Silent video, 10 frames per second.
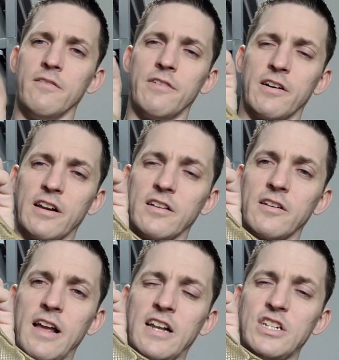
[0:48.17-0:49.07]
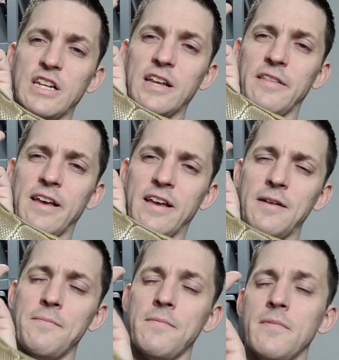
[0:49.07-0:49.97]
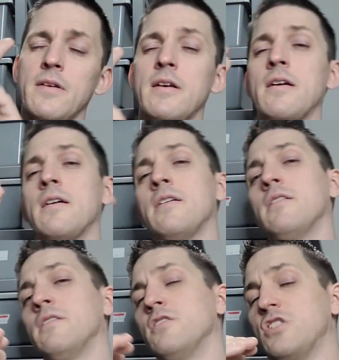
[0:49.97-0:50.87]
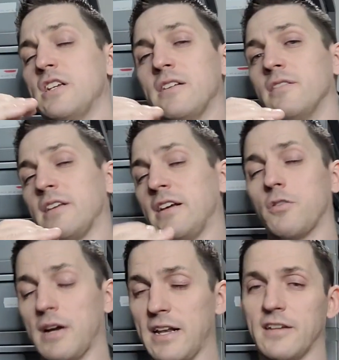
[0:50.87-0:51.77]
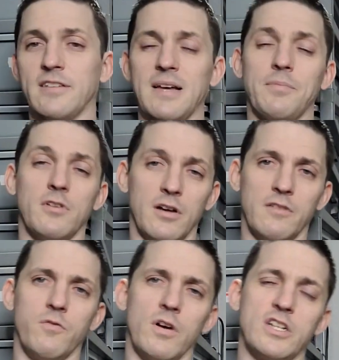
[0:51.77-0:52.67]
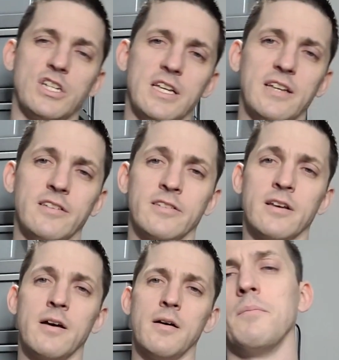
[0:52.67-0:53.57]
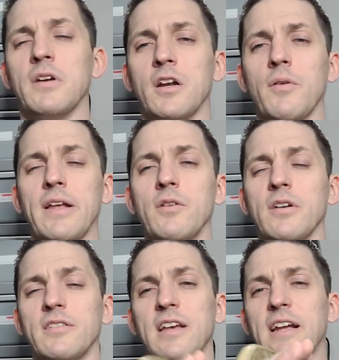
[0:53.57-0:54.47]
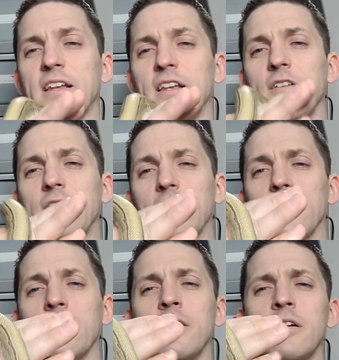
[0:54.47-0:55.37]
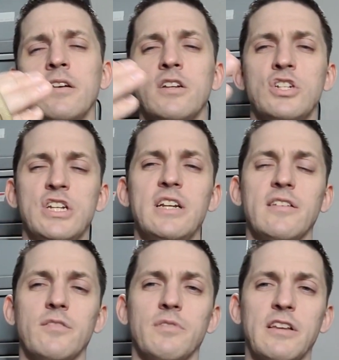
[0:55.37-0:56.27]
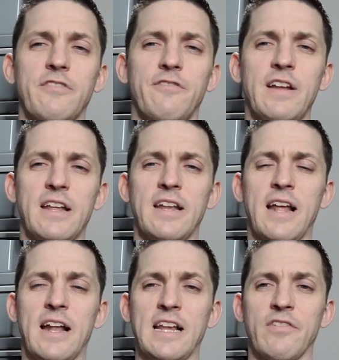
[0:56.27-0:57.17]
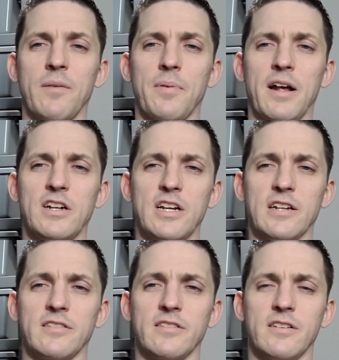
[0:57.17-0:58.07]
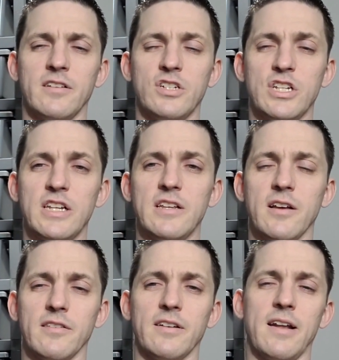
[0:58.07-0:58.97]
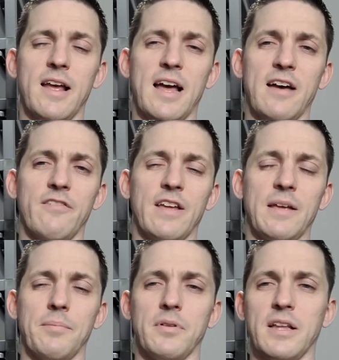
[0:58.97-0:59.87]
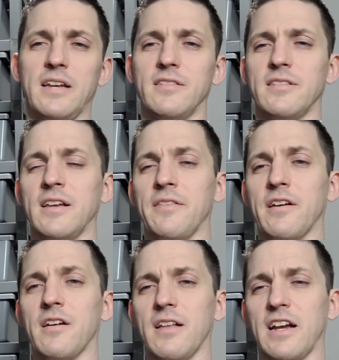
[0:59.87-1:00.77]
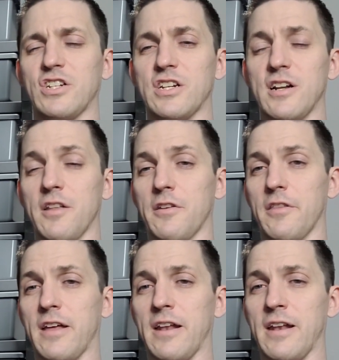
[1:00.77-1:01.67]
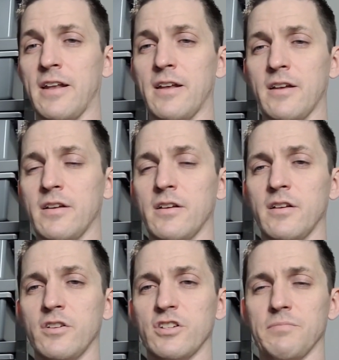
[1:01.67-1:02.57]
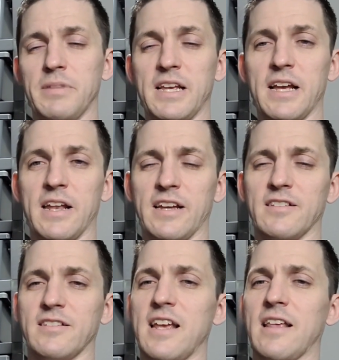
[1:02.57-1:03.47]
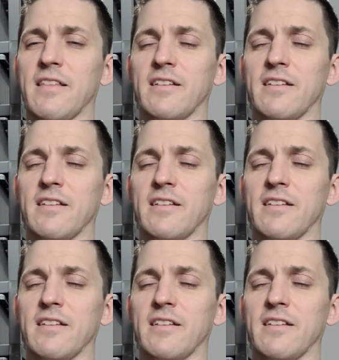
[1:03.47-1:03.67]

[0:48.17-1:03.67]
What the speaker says: Very clear Enchi in the head. She is a great example of what she is. But going into our second year here, she doesn't really fit into any of our projects. She doesn't have a place in the collection other than just being a nice snake